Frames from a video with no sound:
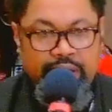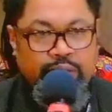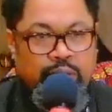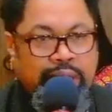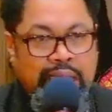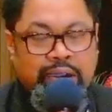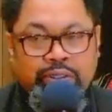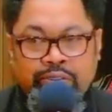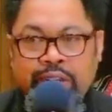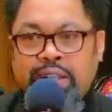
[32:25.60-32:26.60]
New
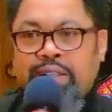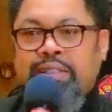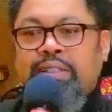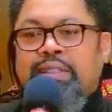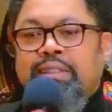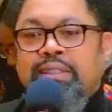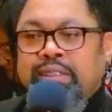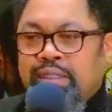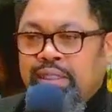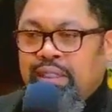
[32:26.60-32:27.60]
Calvary, and
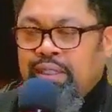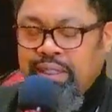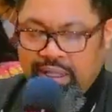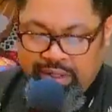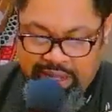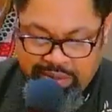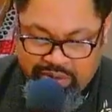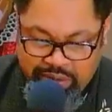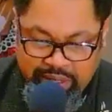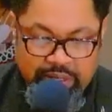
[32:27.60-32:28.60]
and our
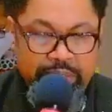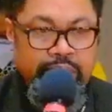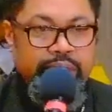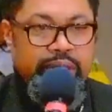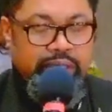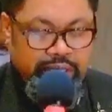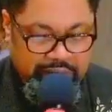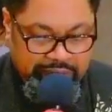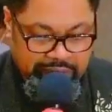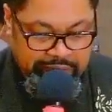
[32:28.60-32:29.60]
neighboring communities
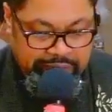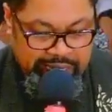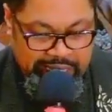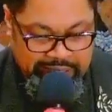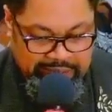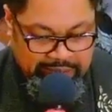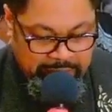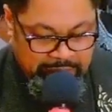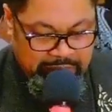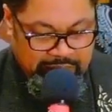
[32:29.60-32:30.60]
of faith.
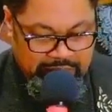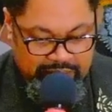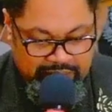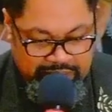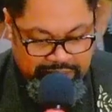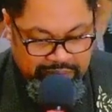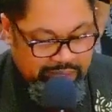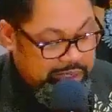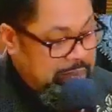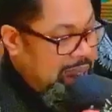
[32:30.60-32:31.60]
Uh, for
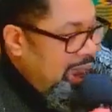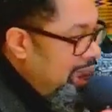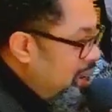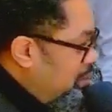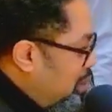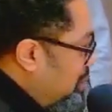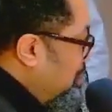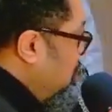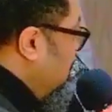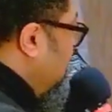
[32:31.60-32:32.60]
this band, Brother
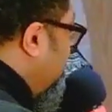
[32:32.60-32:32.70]
Moody and the